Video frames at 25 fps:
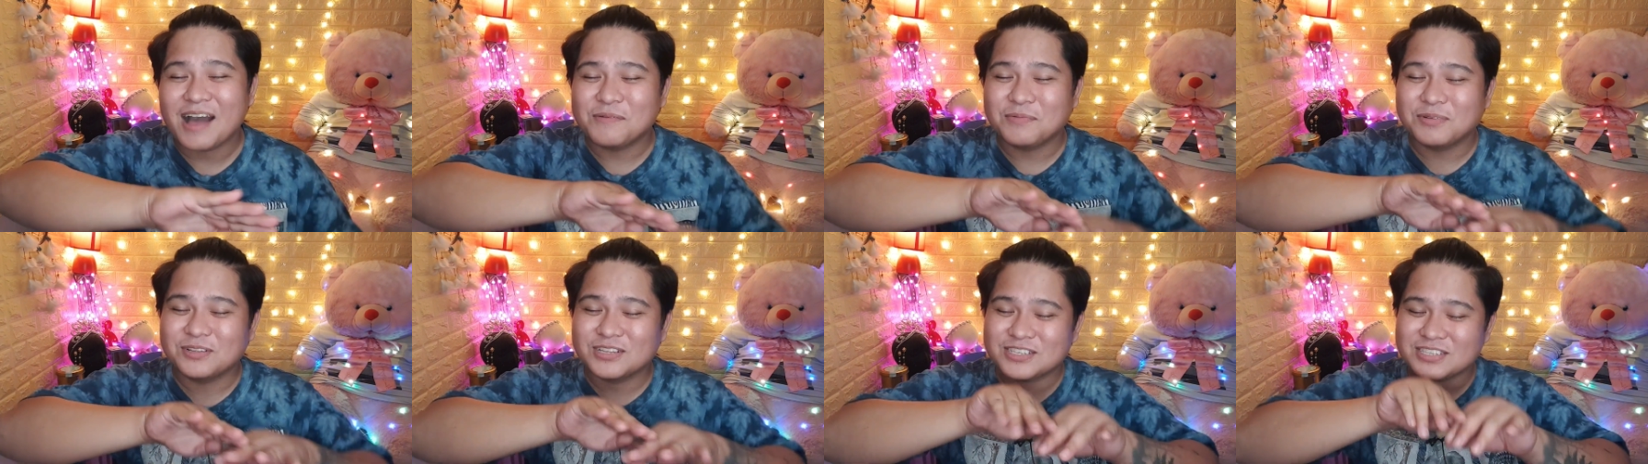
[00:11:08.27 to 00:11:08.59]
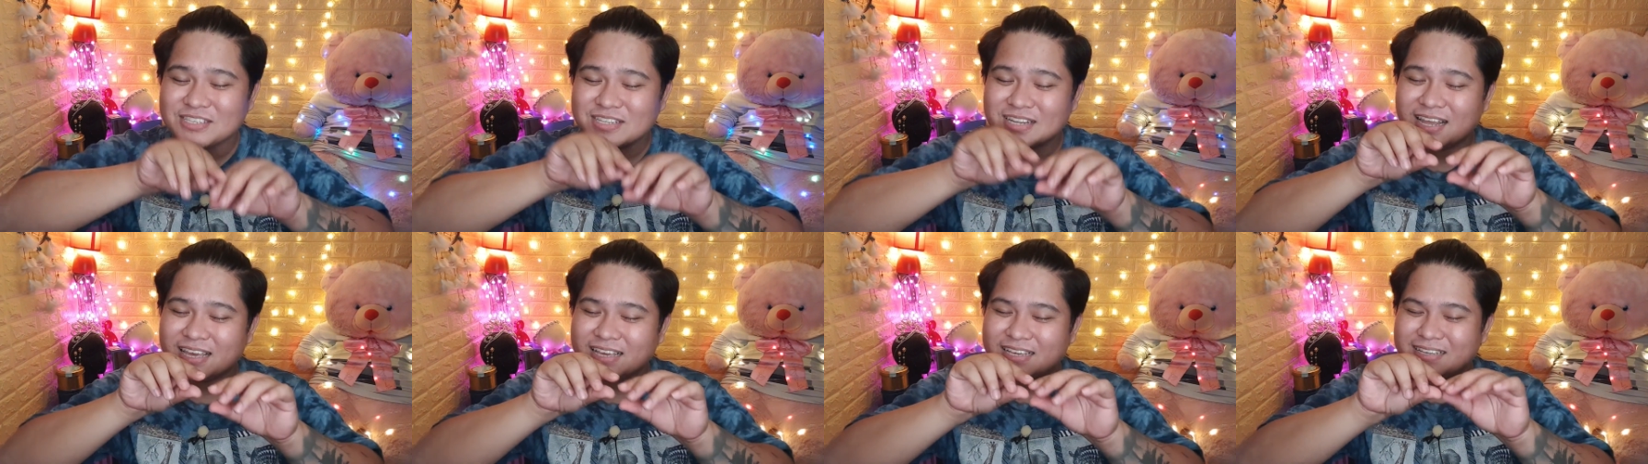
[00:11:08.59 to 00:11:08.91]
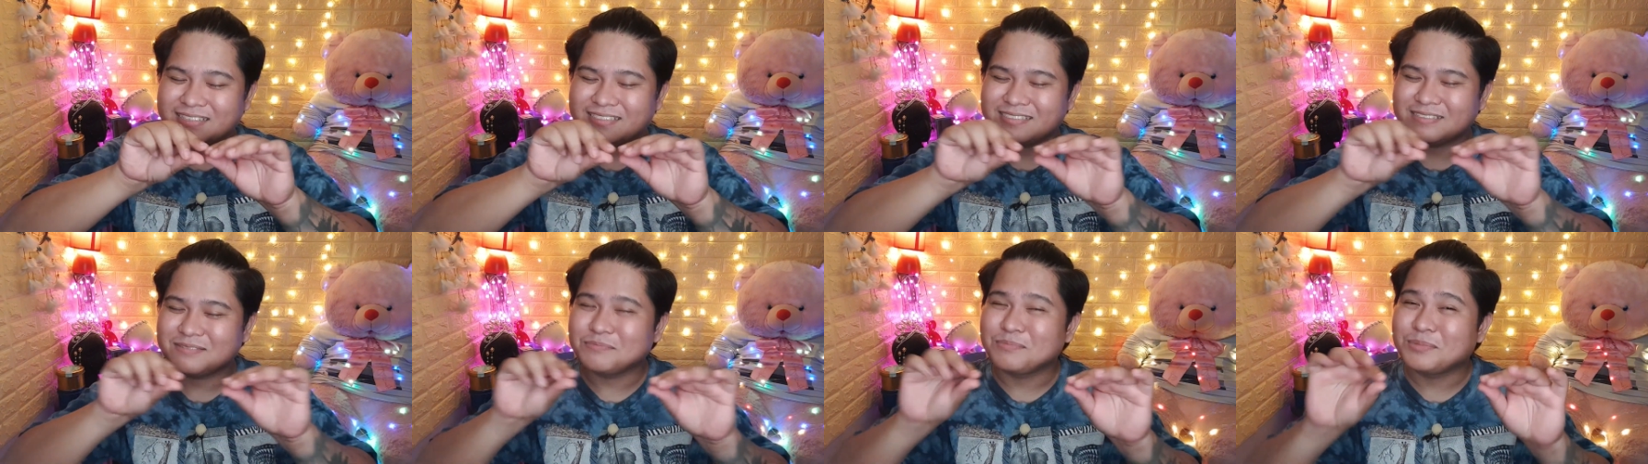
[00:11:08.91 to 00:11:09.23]
i will just like
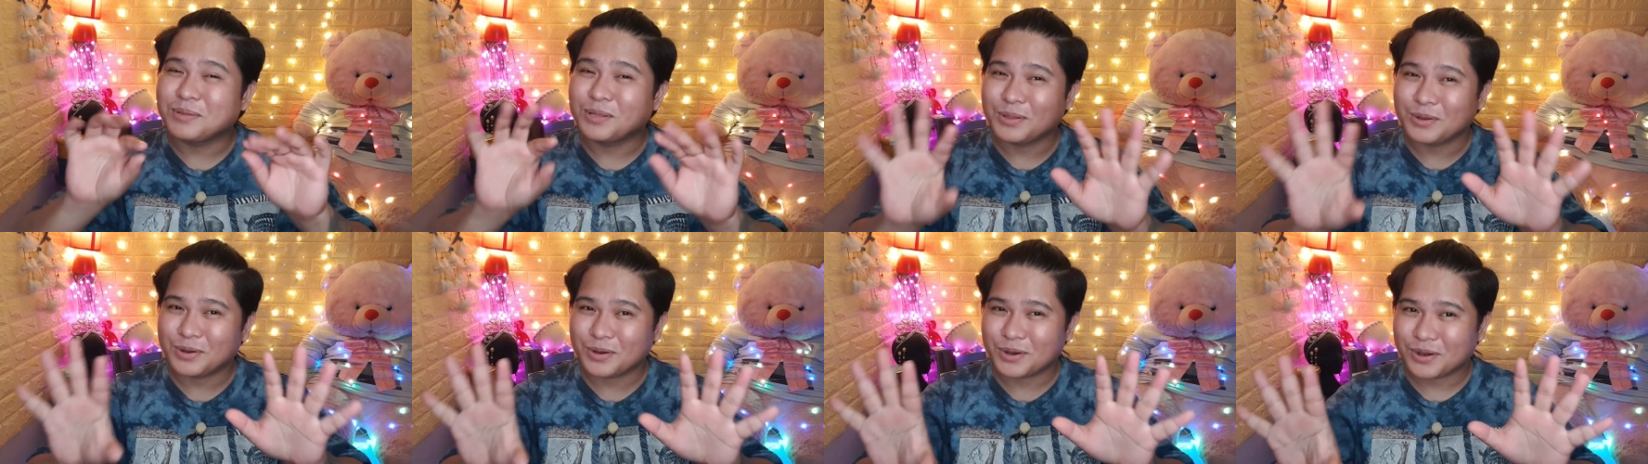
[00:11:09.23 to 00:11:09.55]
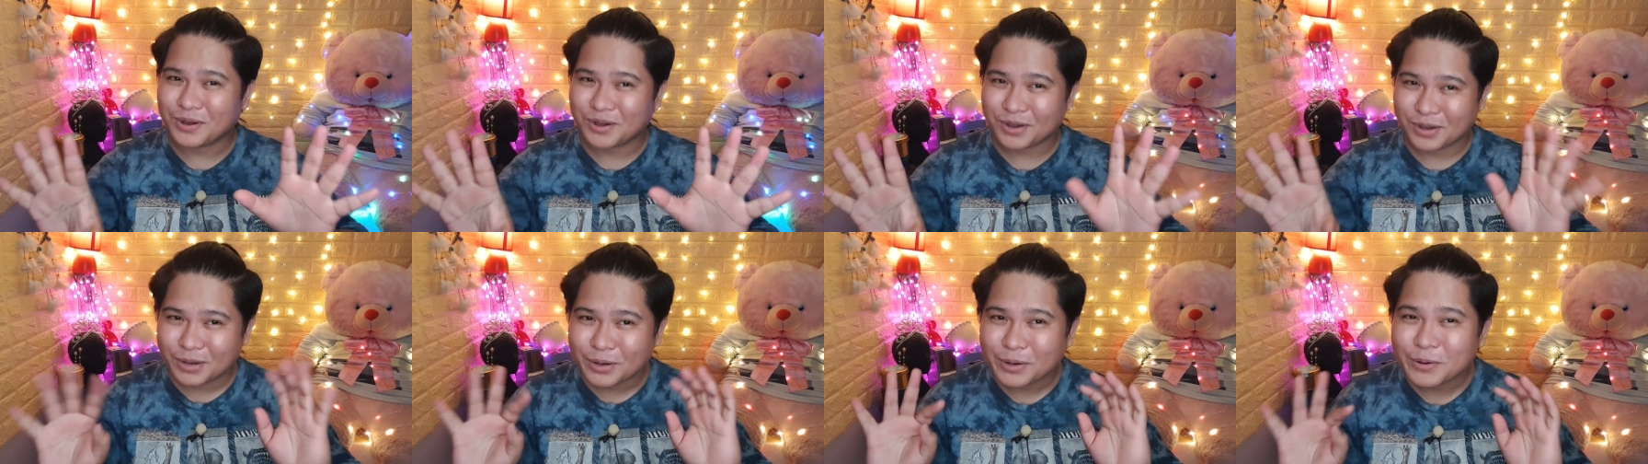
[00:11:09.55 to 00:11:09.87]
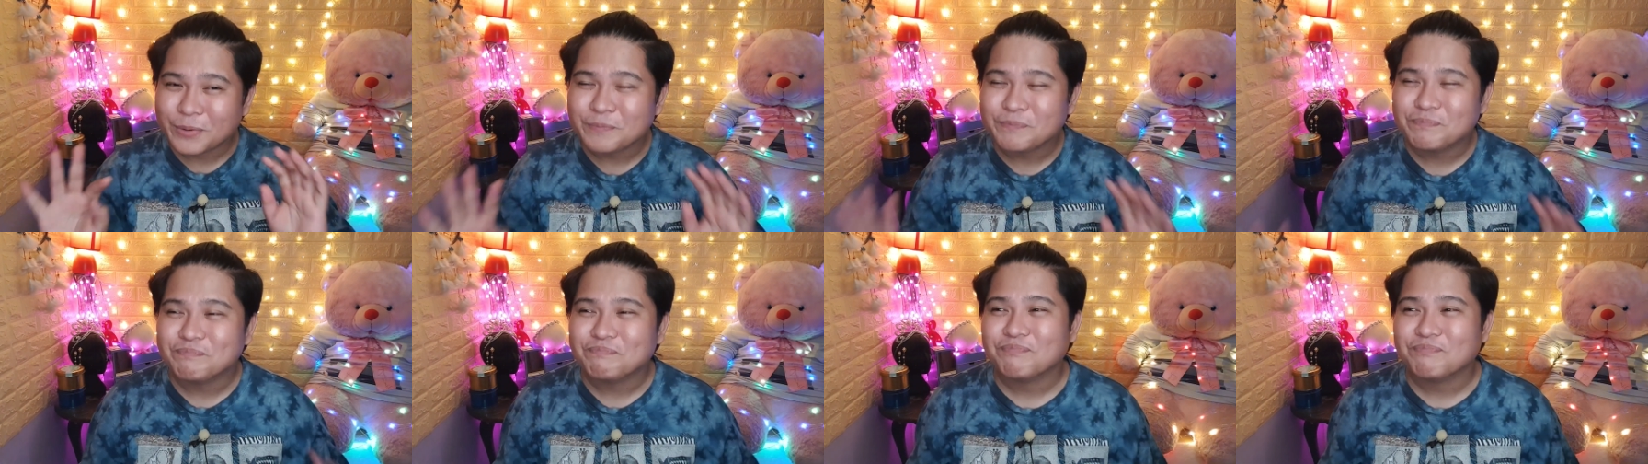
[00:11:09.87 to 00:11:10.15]
blur